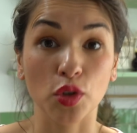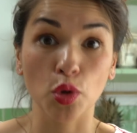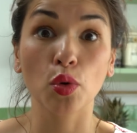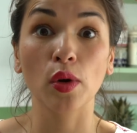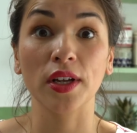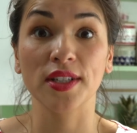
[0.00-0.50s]

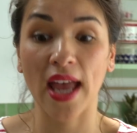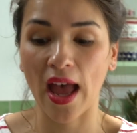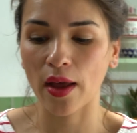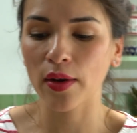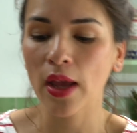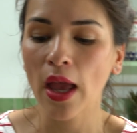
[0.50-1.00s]
cool it
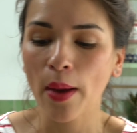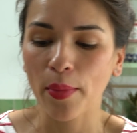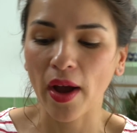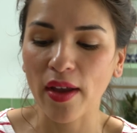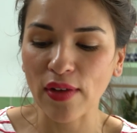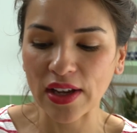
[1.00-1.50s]
down,
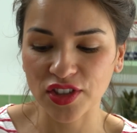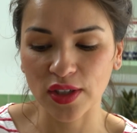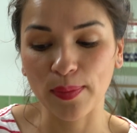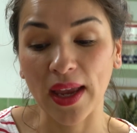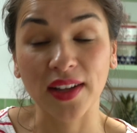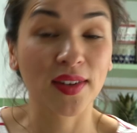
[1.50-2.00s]
but I've
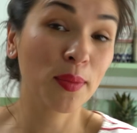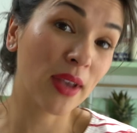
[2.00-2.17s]
actually made some